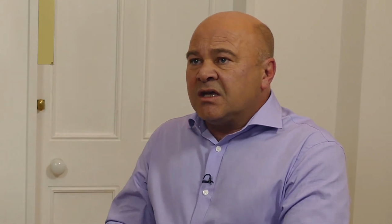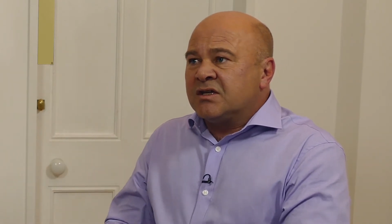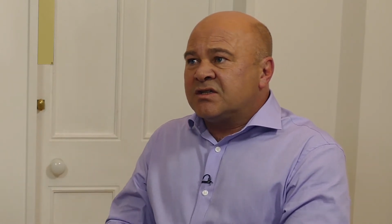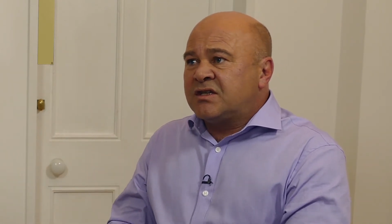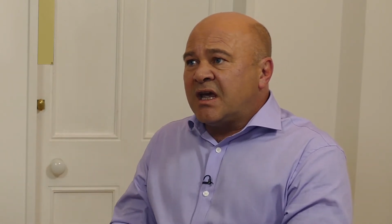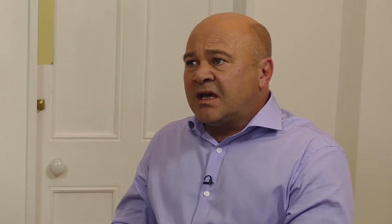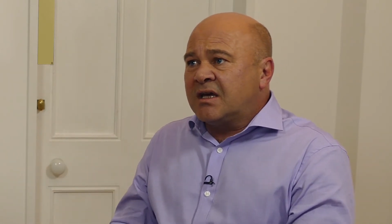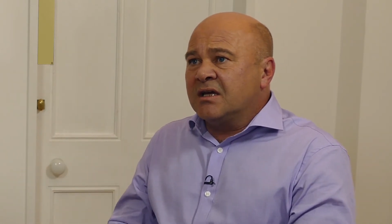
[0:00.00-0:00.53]

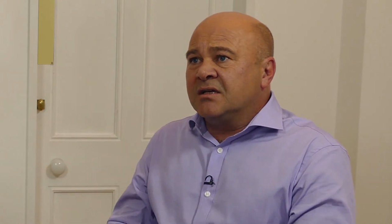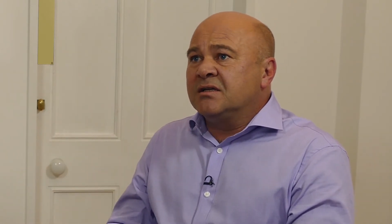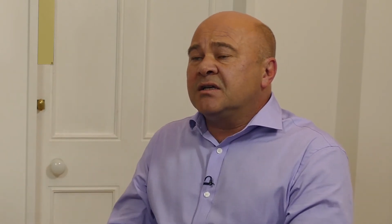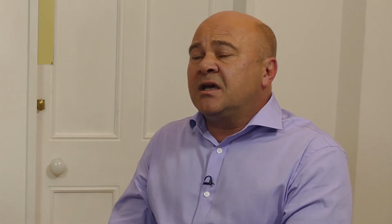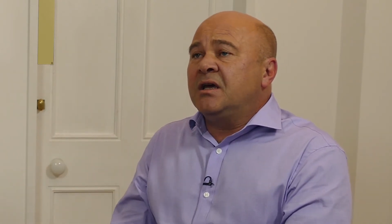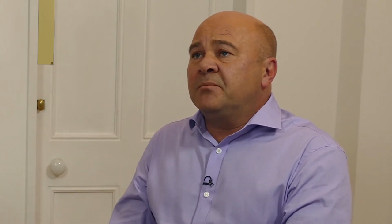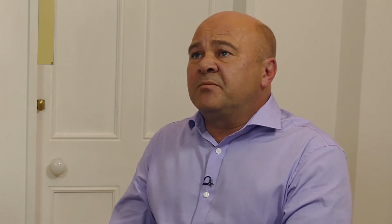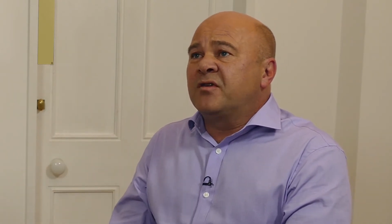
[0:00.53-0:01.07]

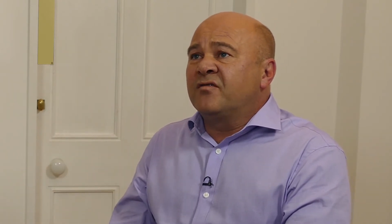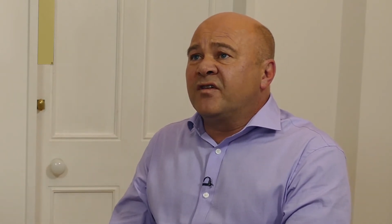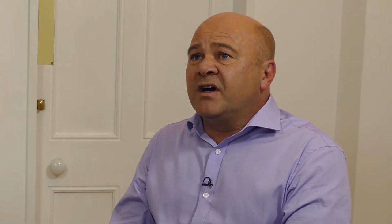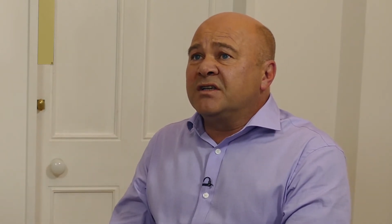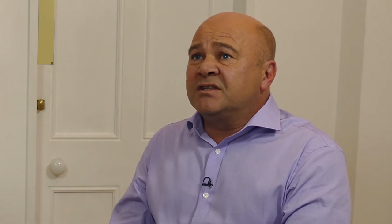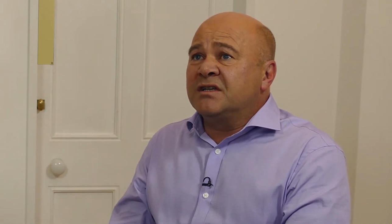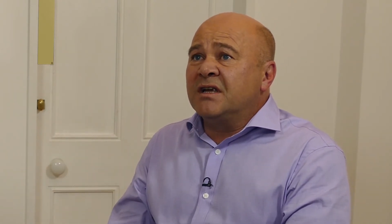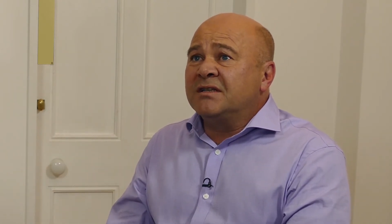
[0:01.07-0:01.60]
Second, it
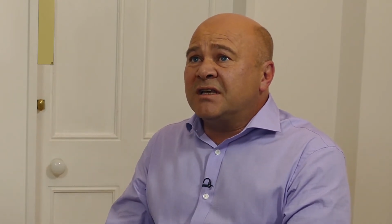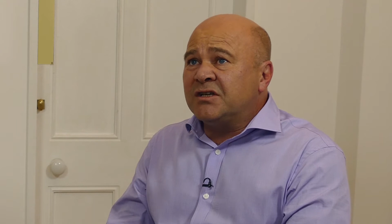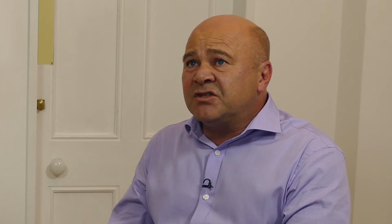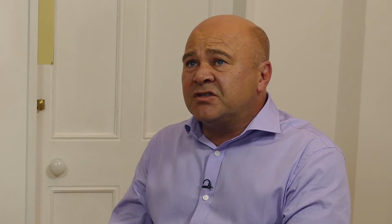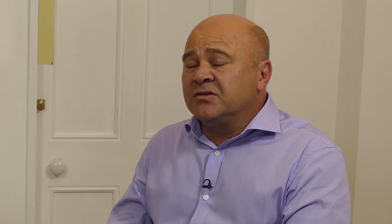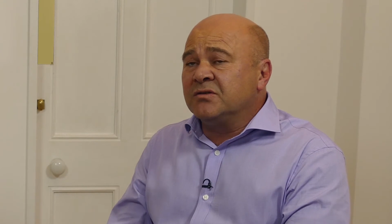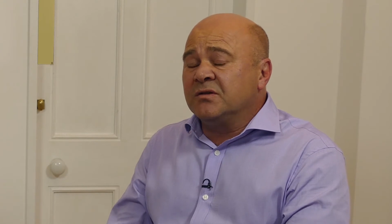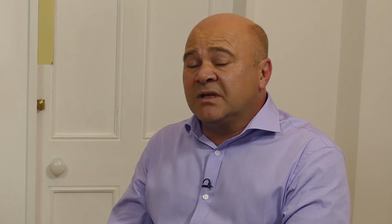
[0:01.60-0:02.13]
provides an
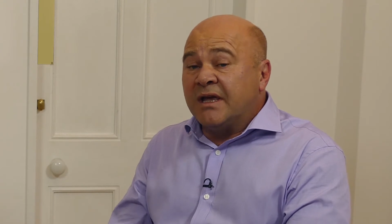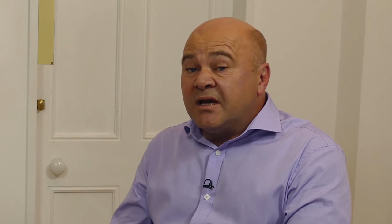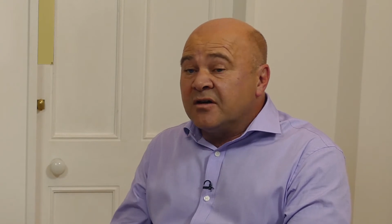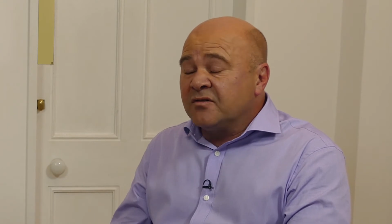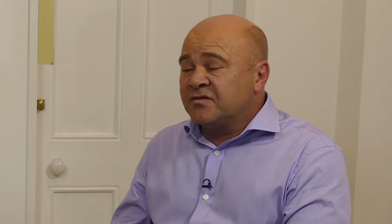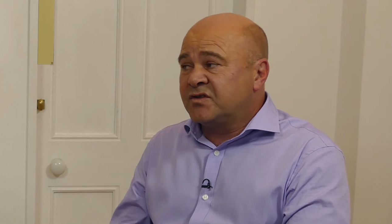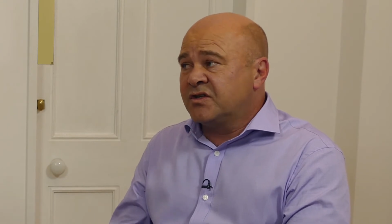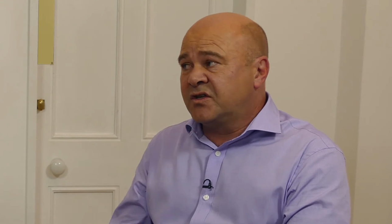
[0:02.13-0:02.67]
additional
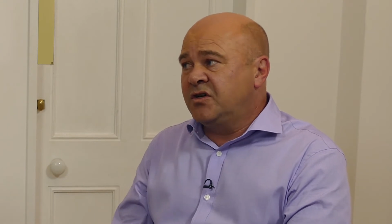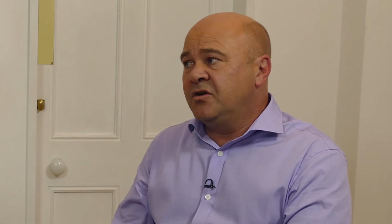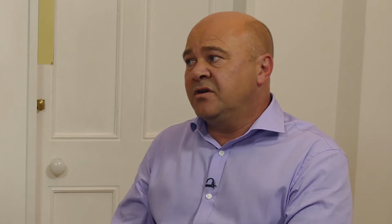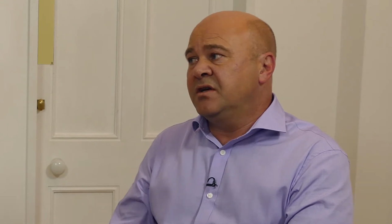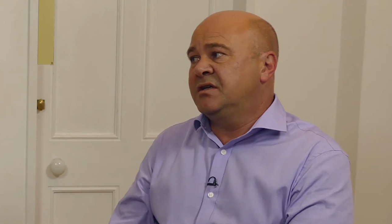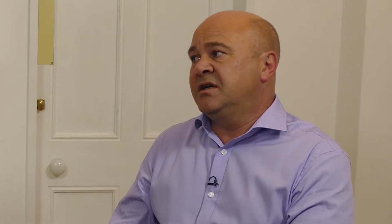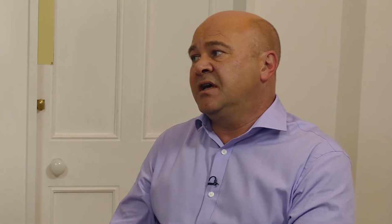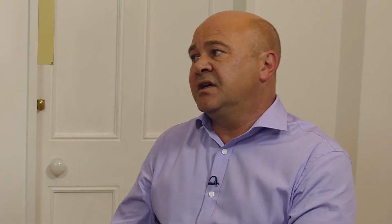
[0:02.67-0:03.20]
layer of
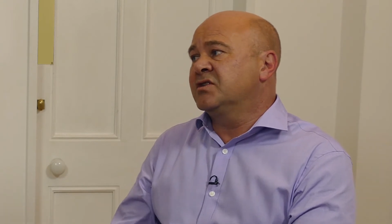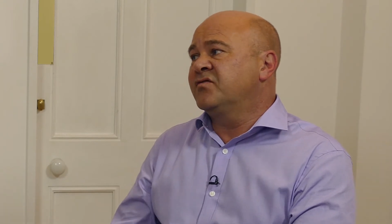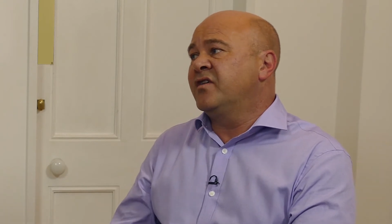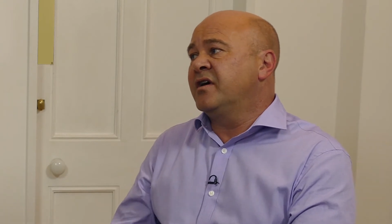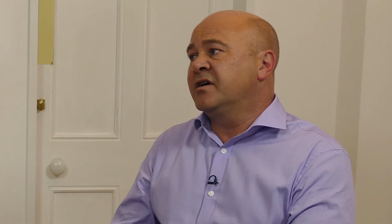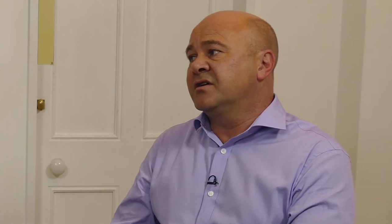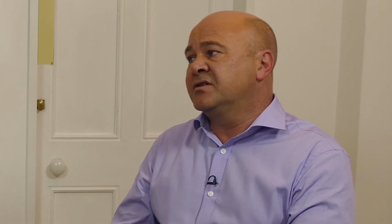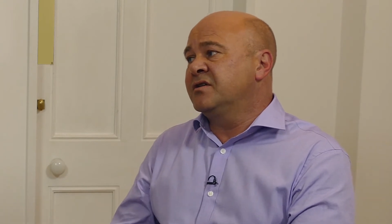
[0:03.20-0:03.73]
security as
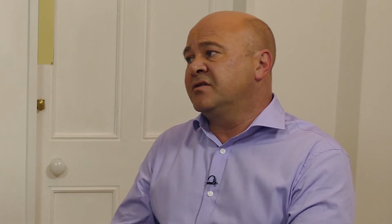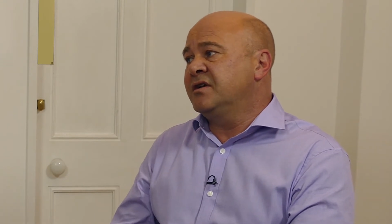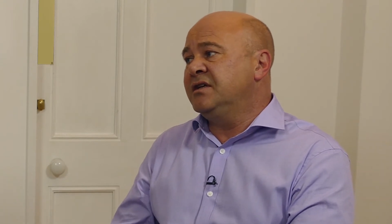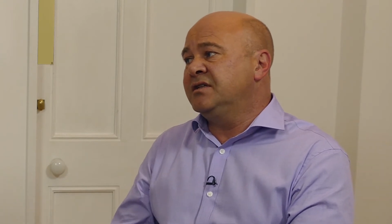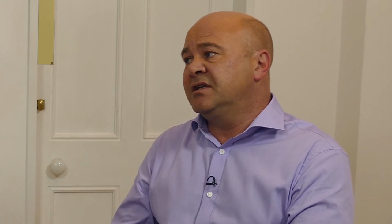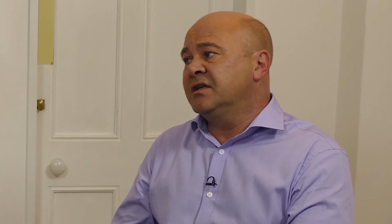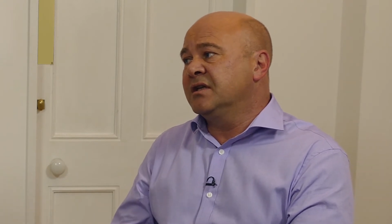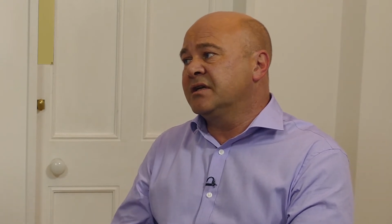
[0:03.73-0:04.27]
far as the
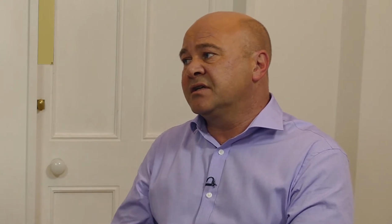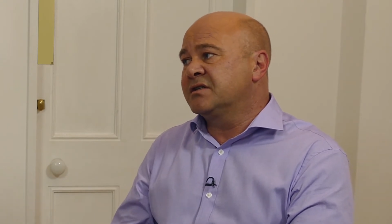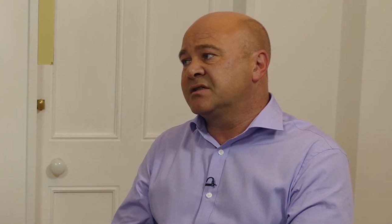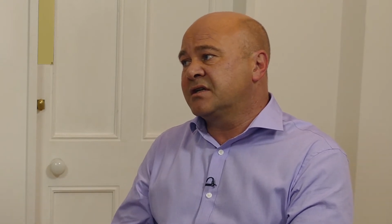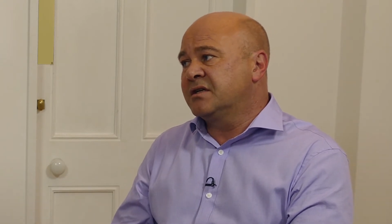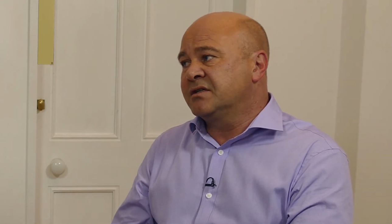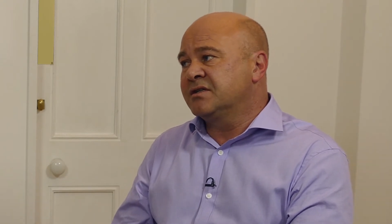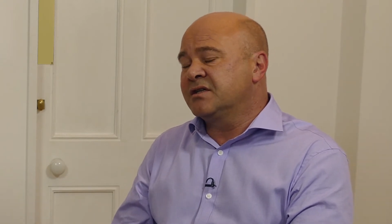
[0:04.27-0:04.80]
retailer
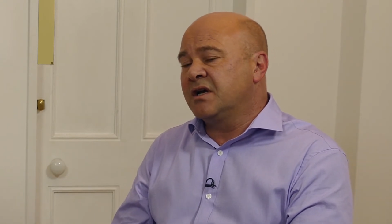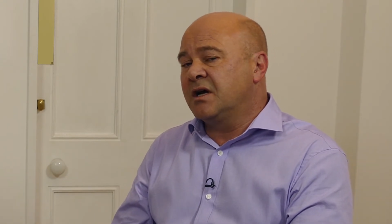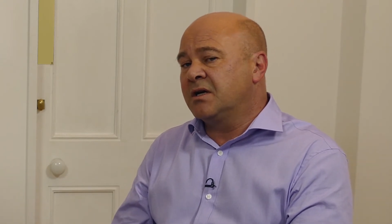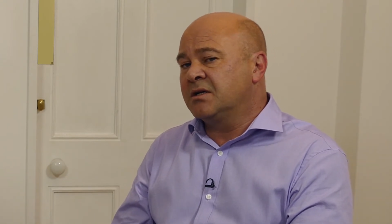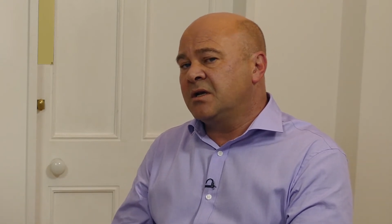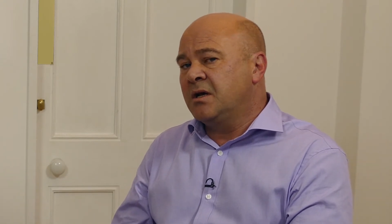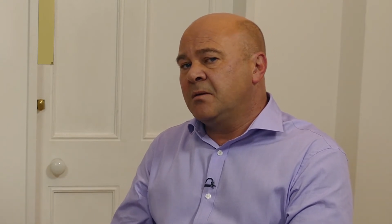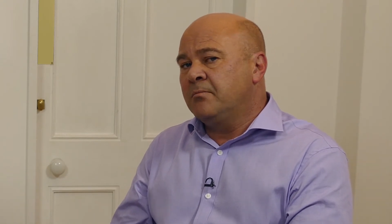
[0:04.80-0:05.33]
is
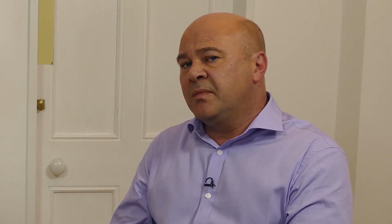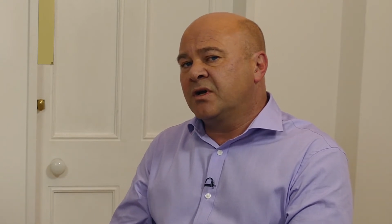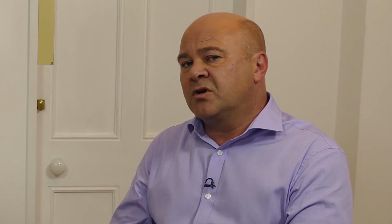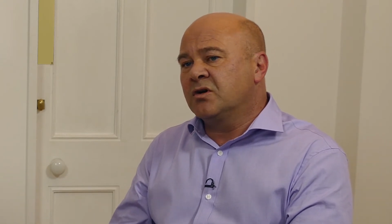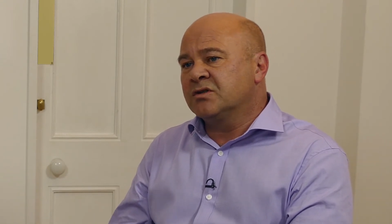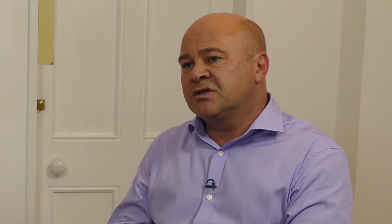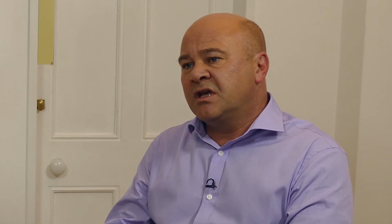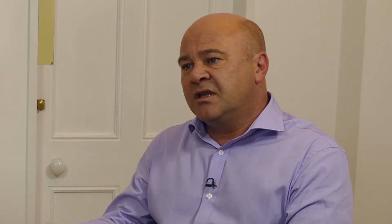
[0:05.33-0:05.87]
concerned,
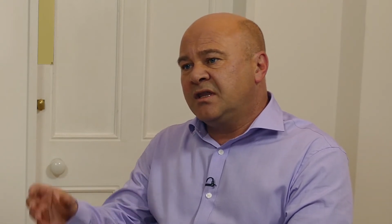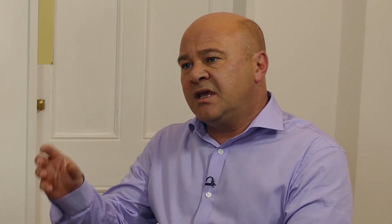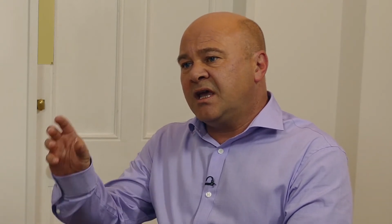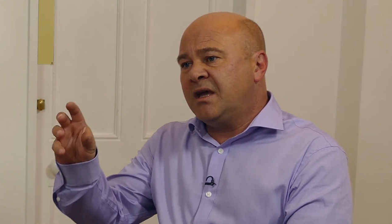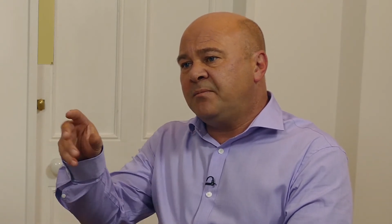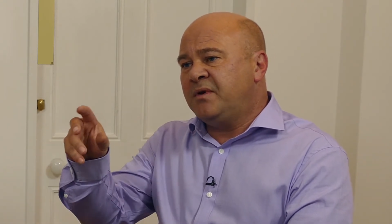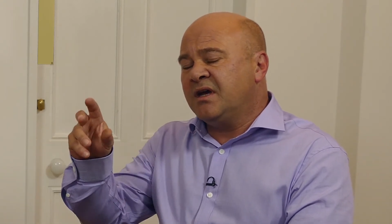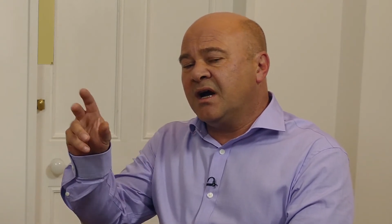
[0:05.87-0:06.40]
because
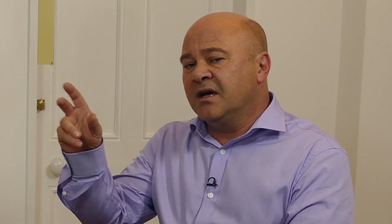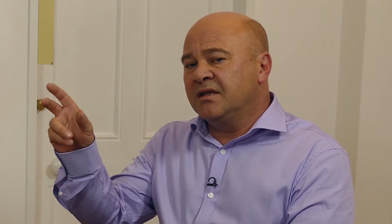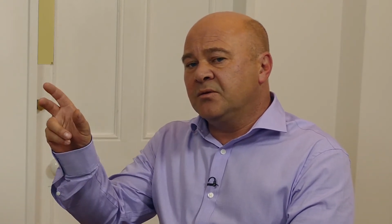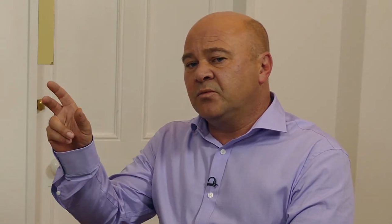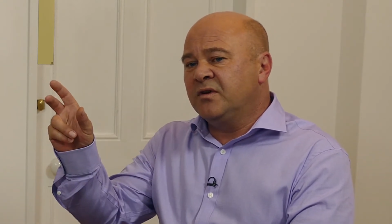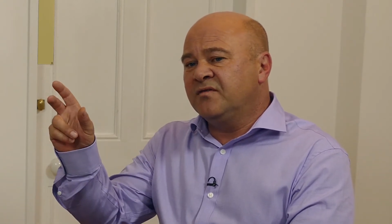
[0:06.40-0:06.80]
the API that